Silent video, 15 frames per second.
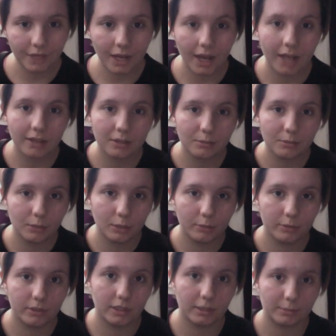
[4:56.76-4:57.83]
At the
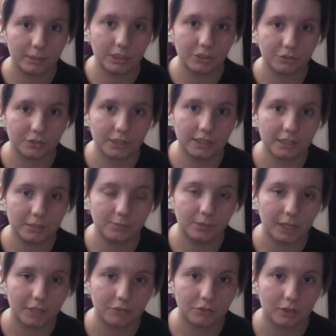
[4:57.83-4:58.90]
moment, I'm being treated
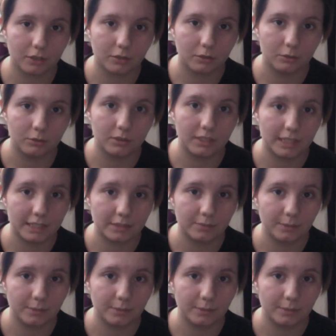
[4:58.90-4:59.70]
by a drug called clonazepam.